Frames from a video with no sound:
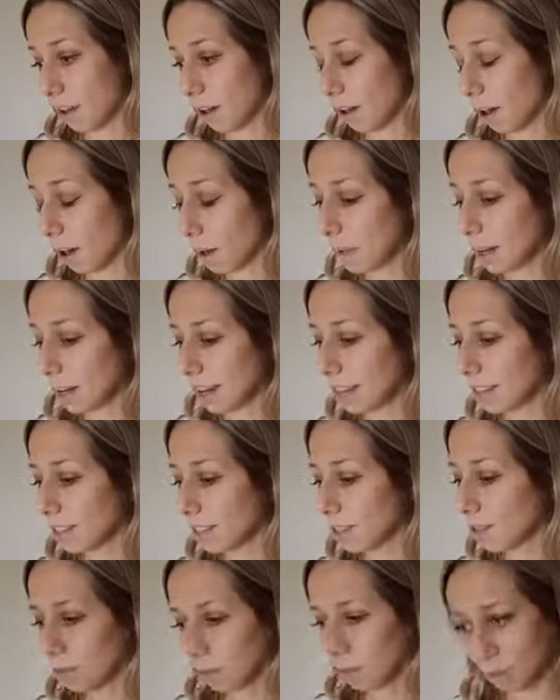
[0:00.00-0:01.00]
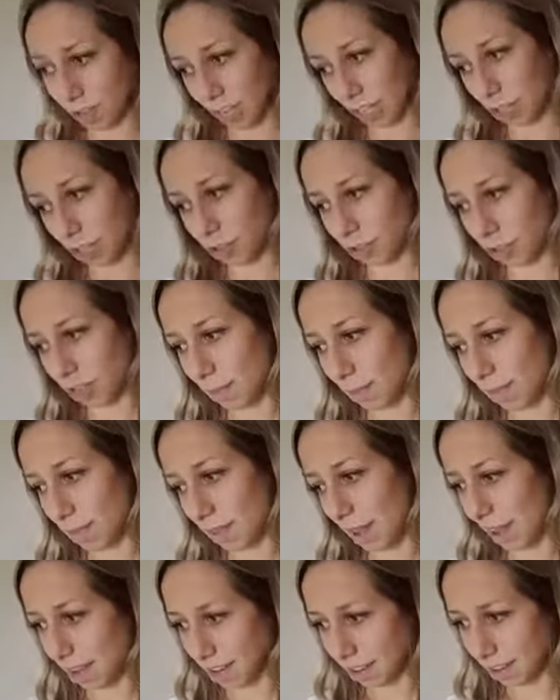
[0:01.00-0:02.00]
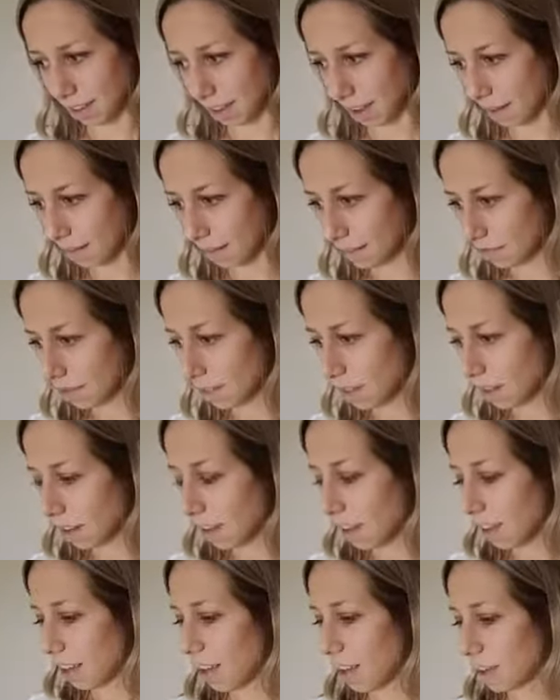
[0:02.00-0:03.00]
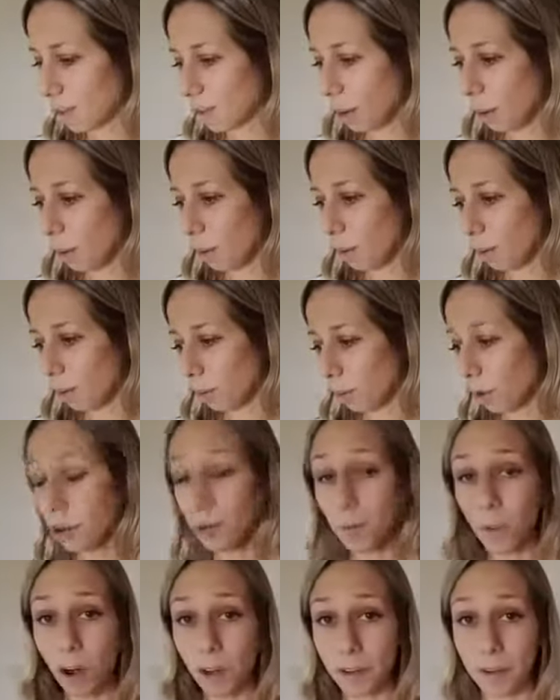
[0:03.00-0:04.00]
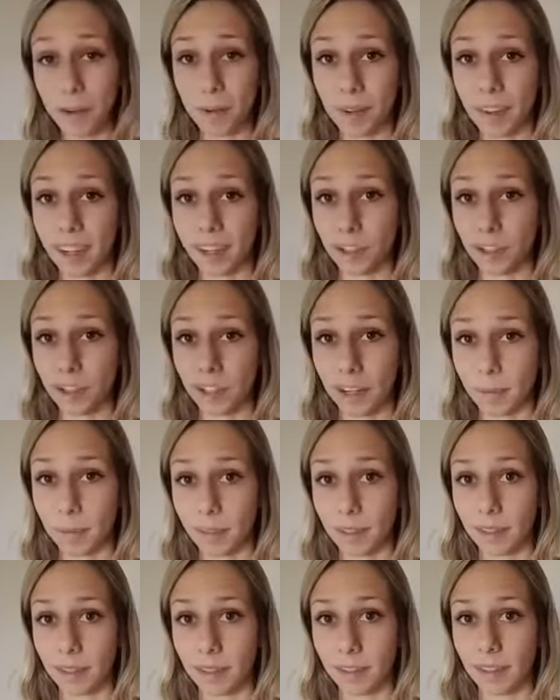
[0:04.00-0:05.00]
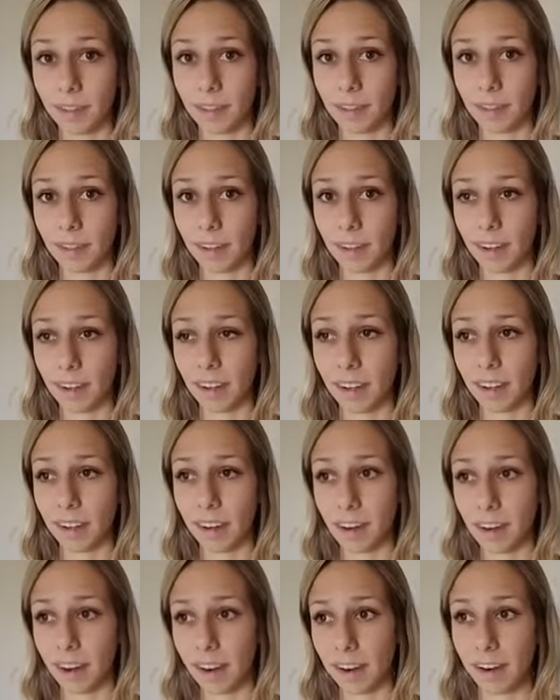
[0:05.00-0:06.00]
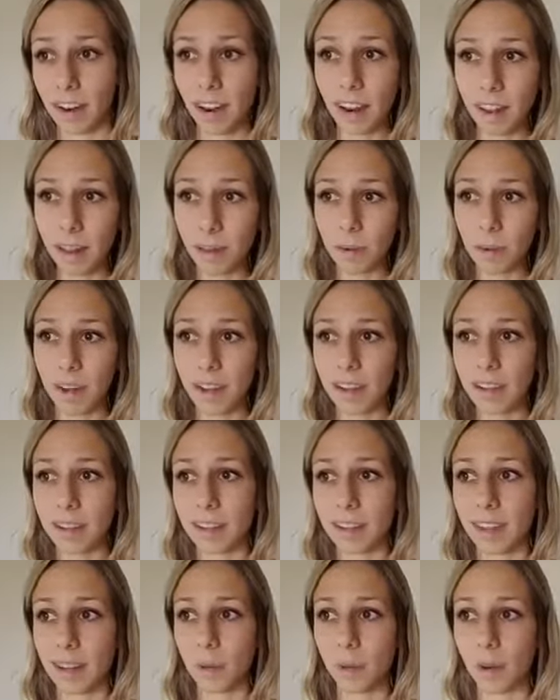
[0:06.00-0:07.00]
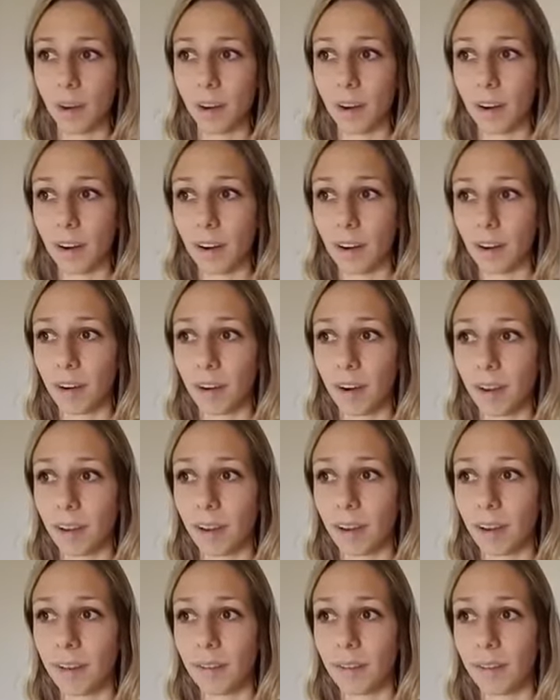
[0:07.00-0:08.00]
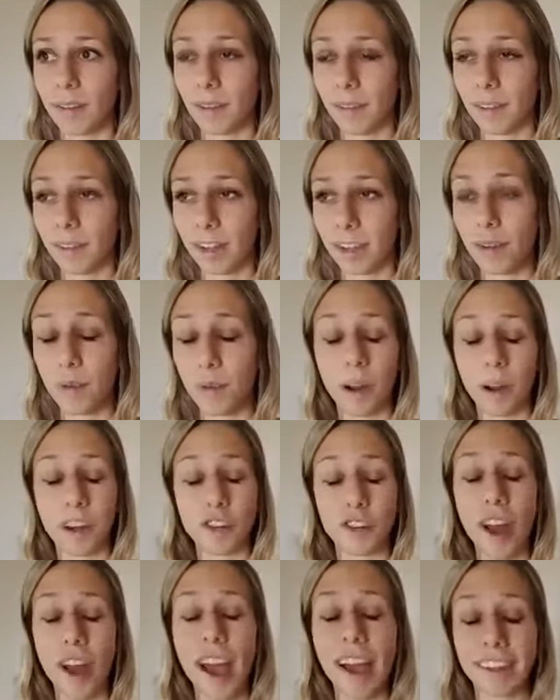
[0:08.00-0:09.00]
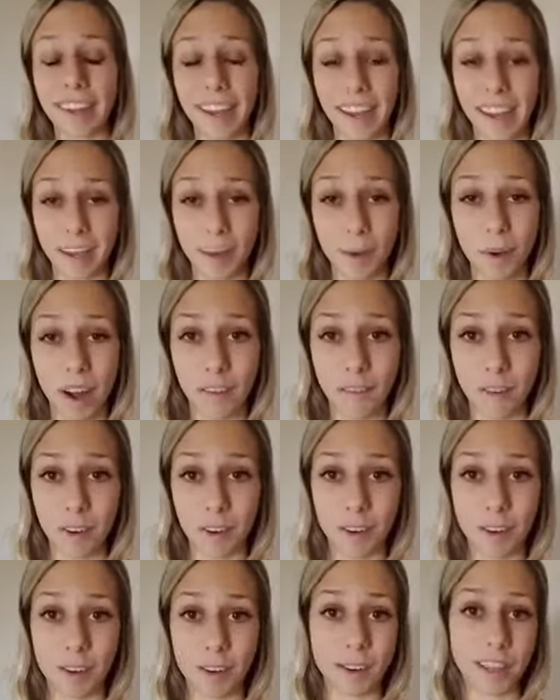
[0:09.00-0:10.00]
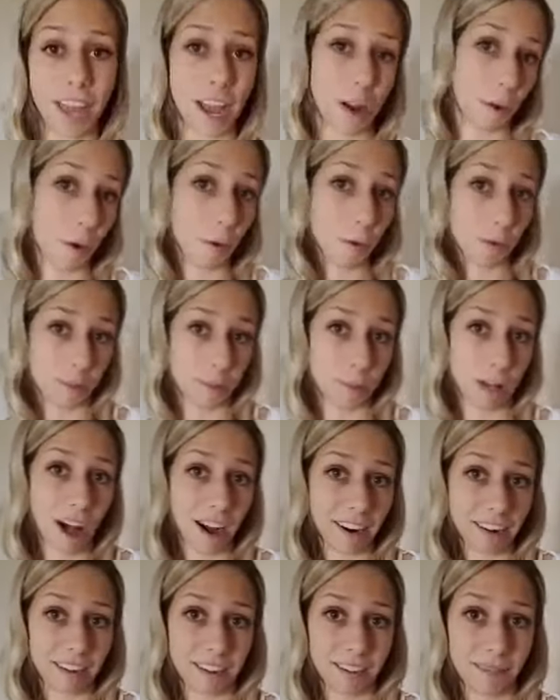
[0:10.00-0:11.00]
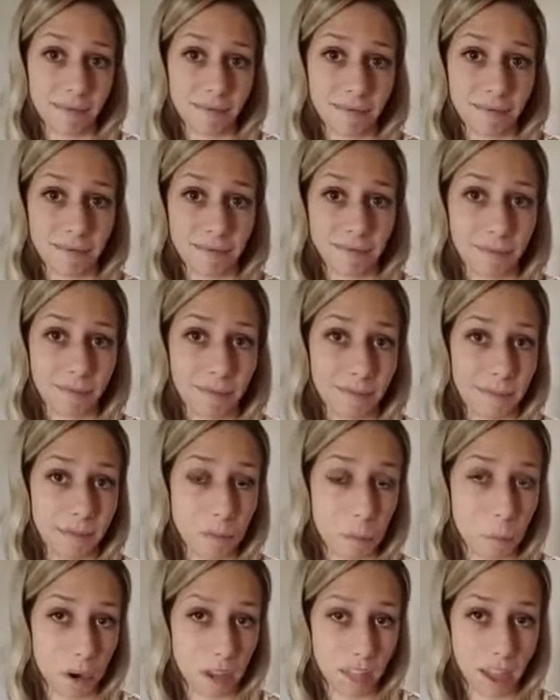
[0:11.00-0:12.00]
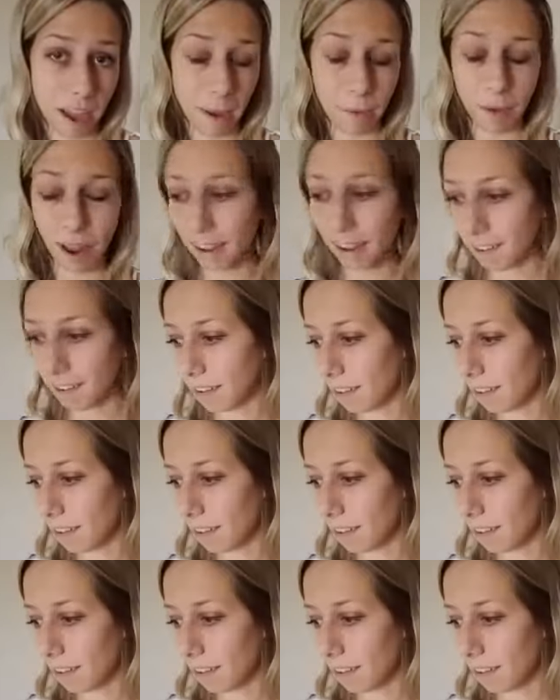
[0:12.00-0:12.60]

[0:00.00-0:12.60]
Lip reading: harmonious relationships, as I said. So good quality relationships. None of the ones that you were attracting whenever your sacral was blocked. Put it that way.